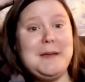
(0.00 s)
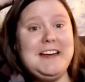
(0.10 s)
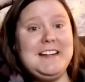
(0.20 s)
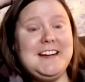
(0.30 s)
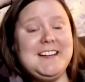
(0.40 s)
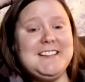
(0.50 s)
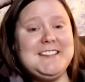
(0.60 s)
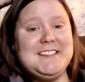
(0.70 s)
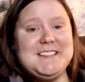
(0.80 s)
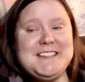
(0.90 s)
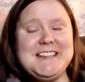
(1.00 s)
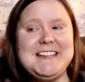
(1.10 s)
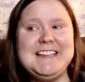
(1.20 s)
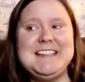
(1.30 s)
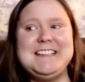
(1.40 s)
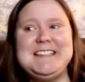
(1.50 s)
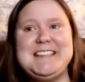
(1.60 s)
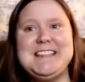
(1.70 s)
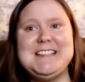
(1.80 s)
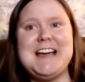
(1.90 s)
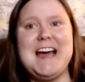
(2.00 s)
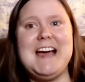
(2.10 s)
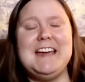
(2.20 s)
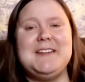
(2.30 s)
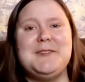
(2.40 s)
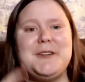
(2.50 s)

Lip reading: main characters is this guy who